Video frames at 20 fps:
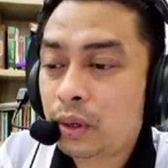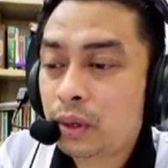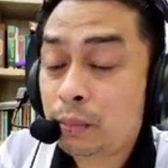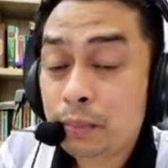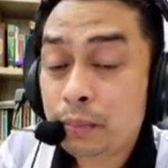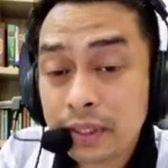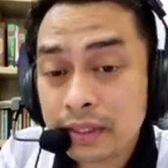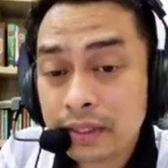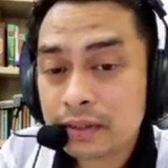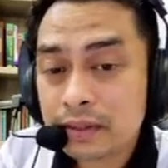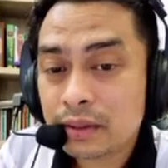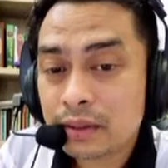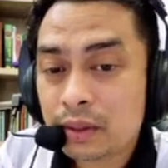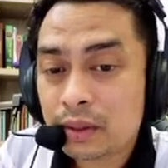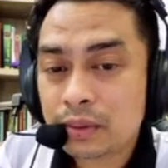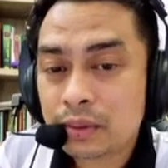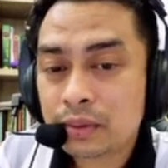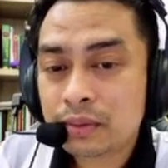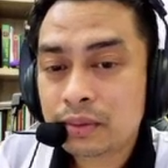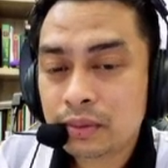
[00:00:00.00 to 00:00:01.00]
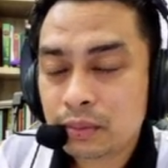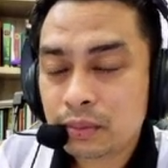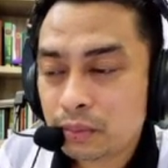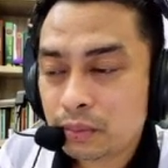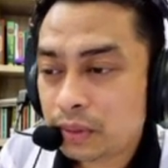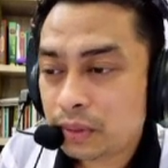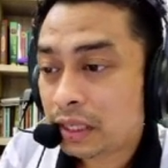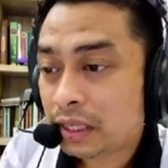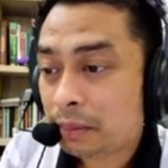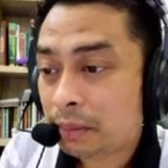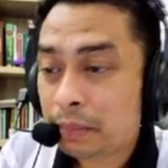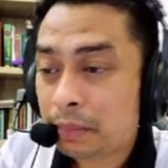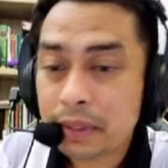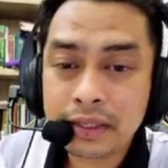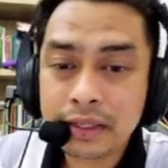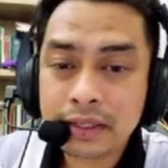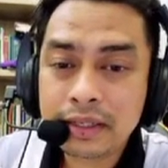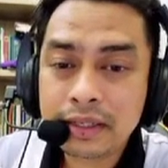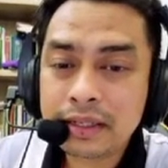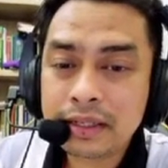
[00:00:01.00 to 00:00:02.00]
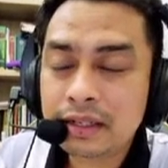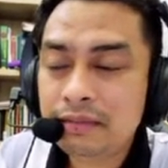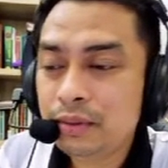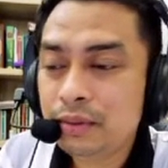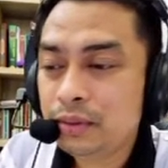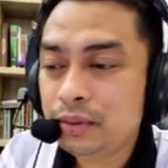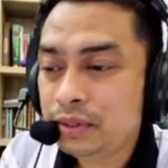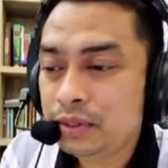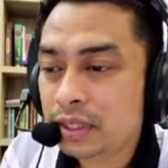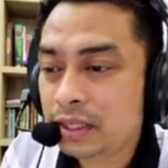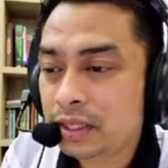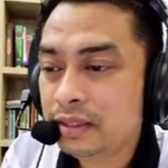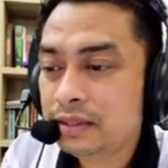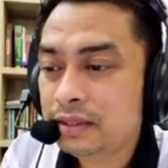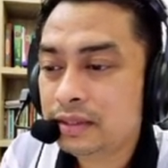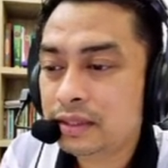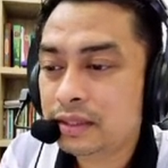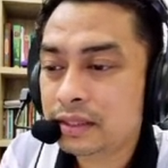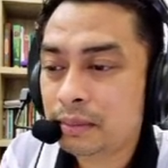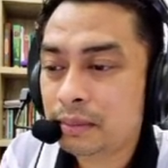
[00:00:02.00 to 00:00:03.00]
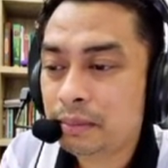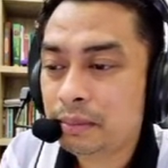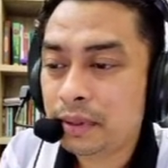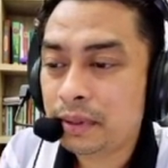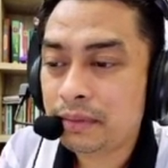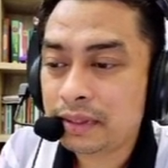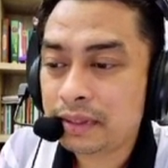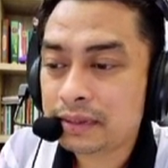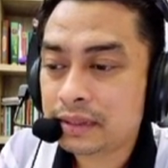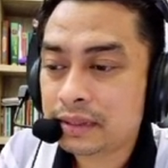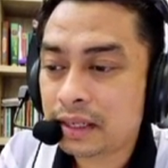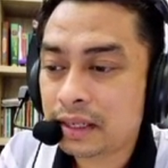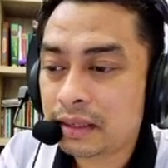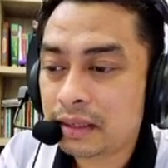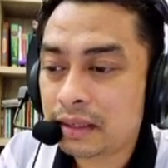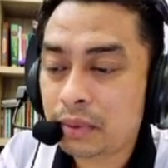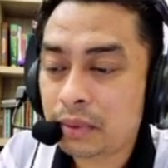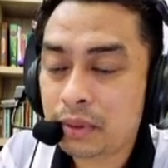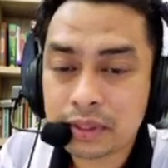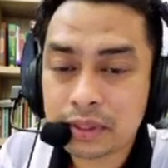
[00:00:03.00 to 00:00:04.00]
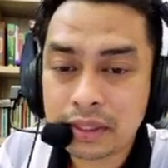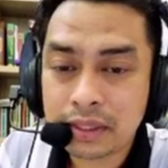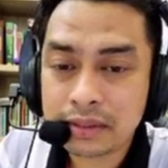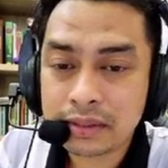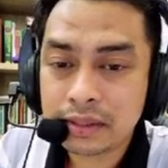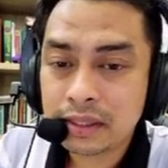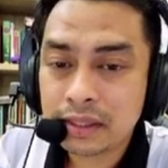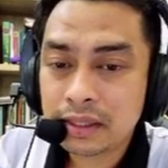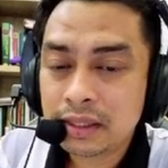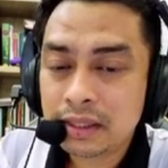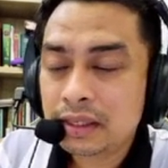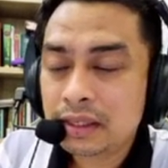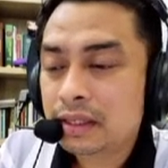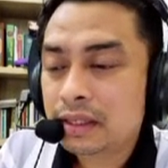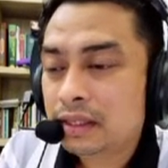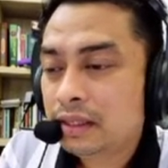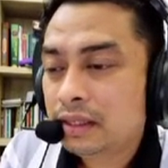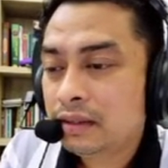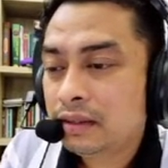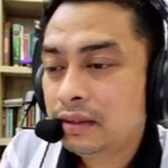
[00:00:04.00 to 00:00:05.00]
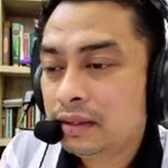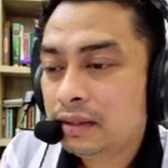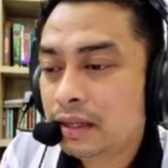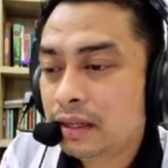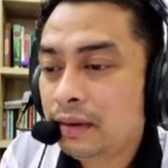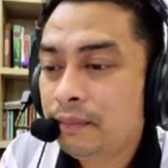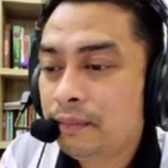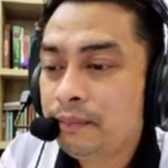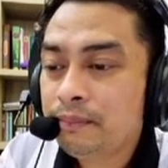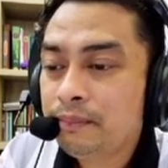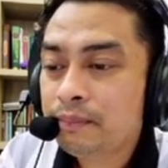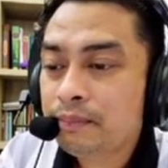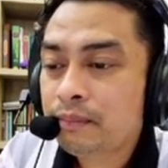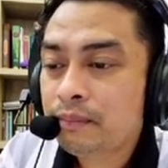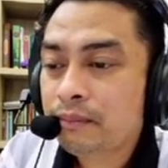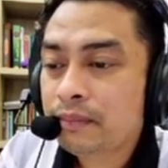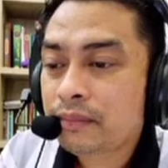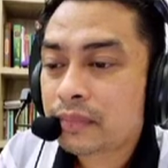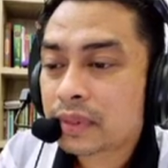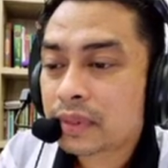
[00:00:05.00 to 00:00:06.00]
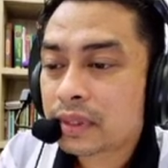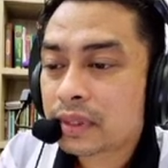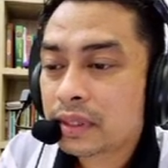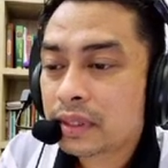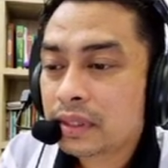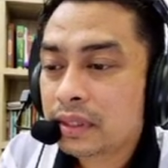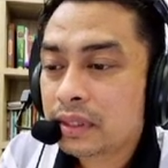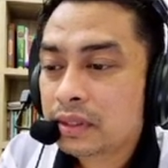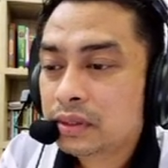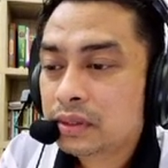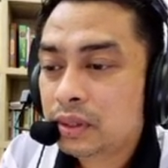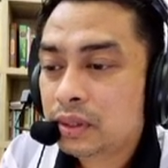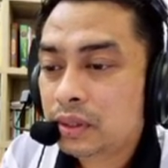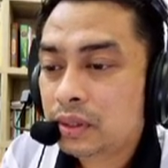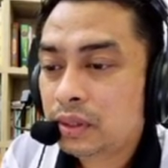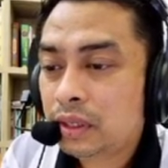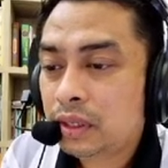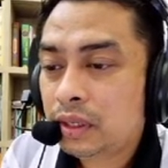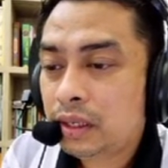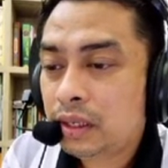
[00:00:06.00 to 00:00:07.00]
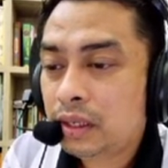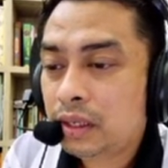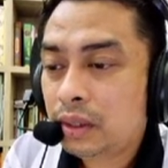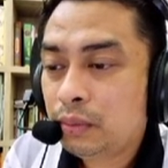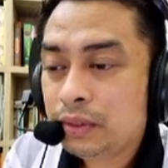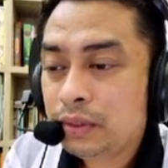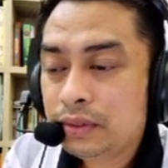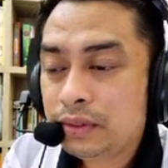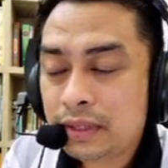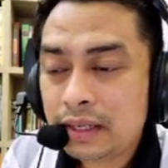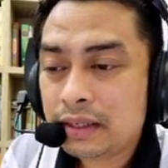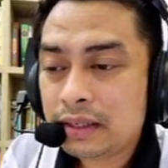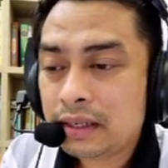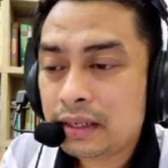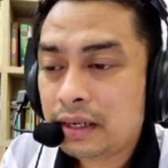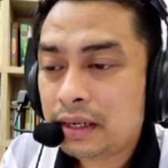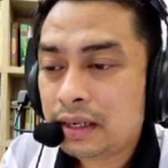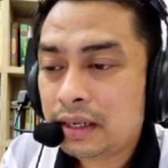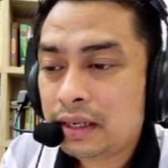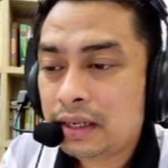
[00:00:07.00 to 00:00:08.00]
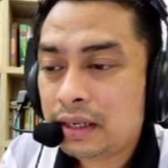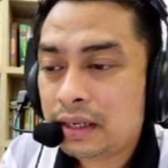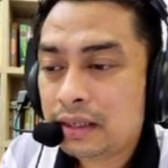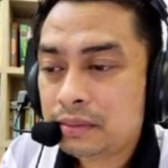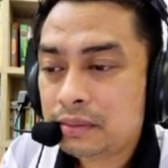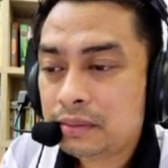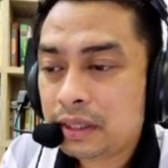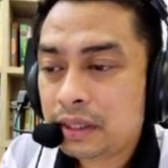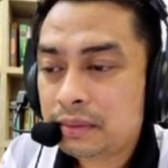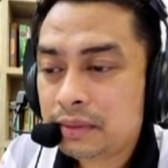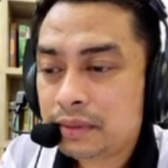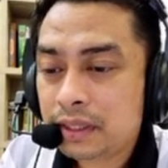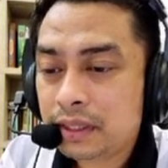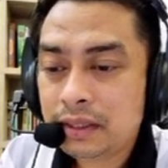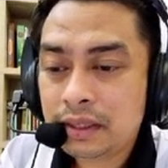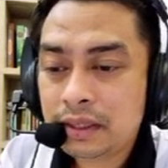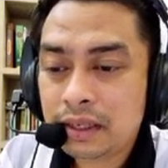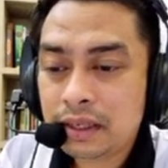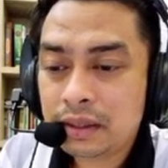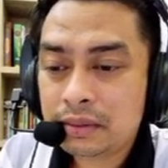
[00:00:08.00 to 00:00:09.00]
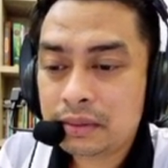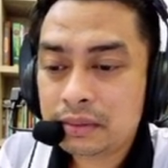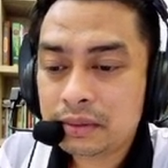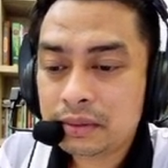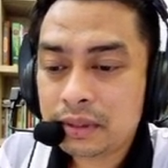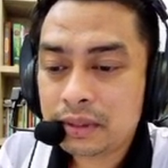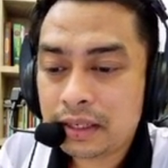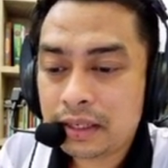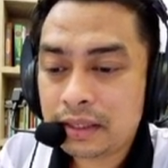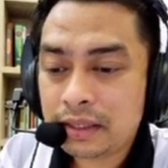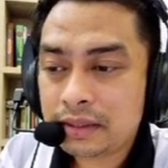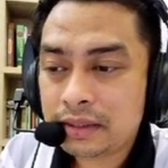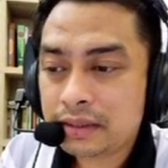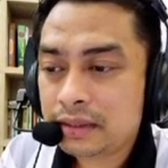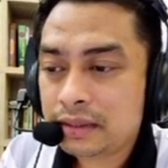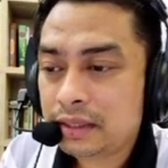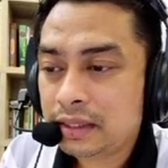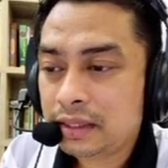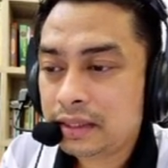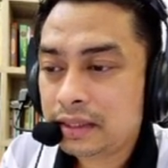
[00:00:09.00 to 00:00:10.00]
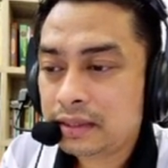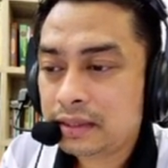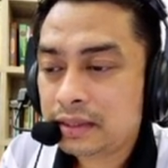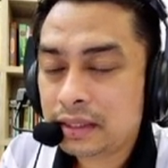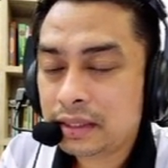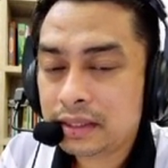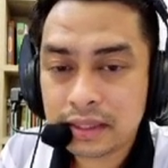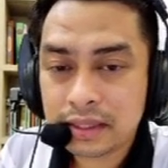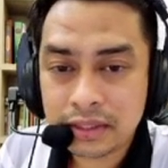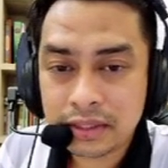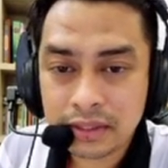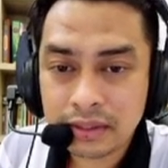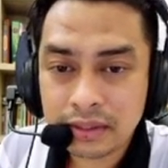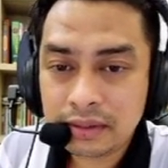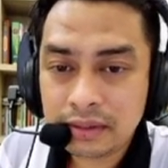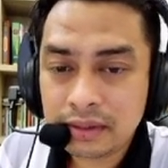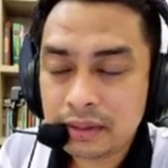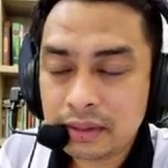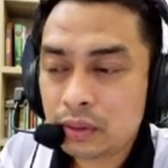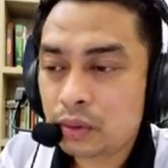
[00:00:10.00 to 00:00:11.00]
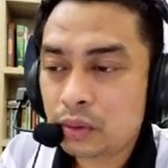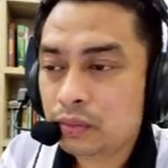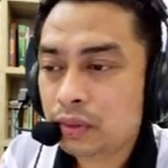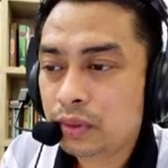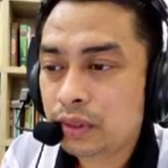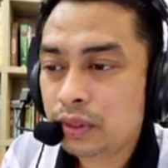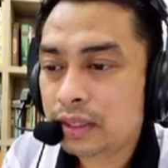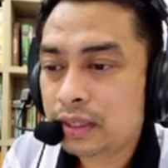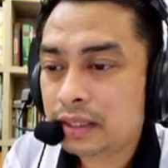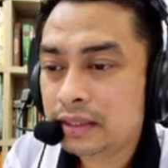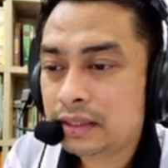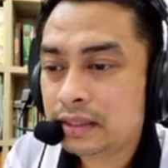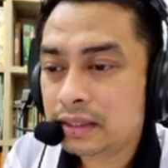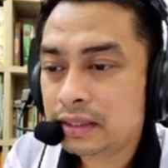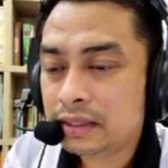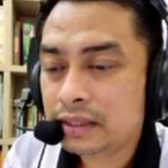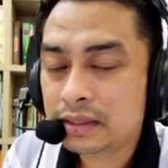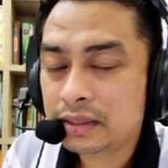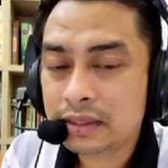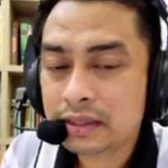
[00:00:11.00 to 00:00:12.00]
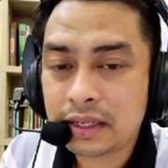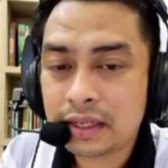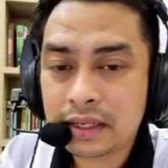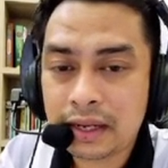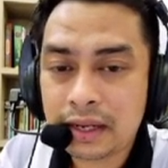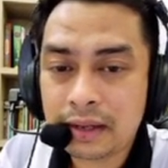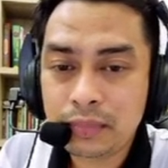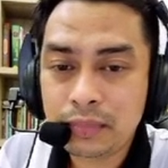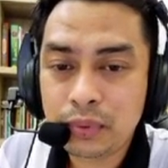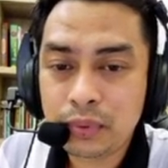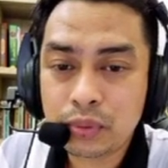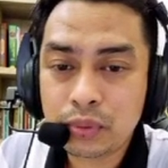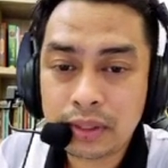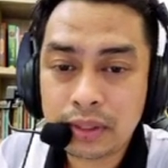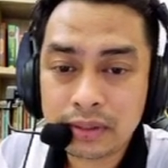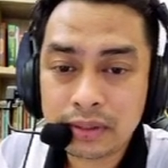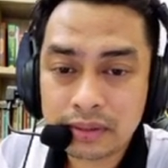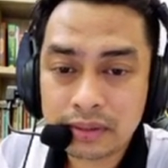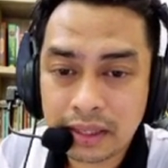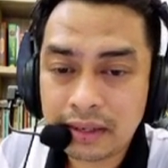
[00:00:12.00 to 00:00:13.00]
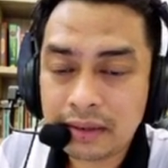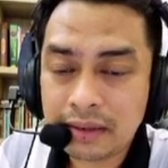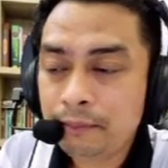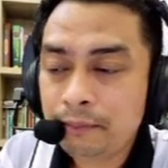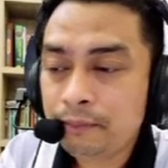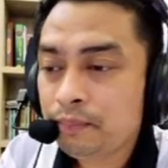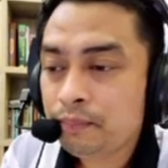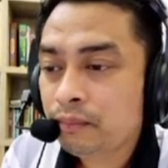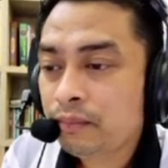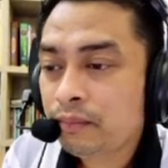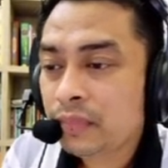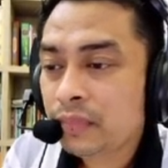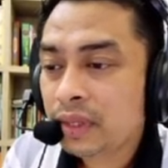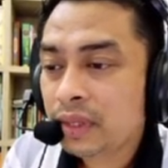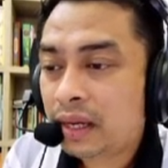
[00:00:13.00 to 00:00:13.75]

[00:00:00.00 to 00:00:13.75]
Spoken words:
your opinion on what's happening if you change the sampling rate and block size. Okay, so with that, I think I'll end this session. Hopefully that this session can help you to understand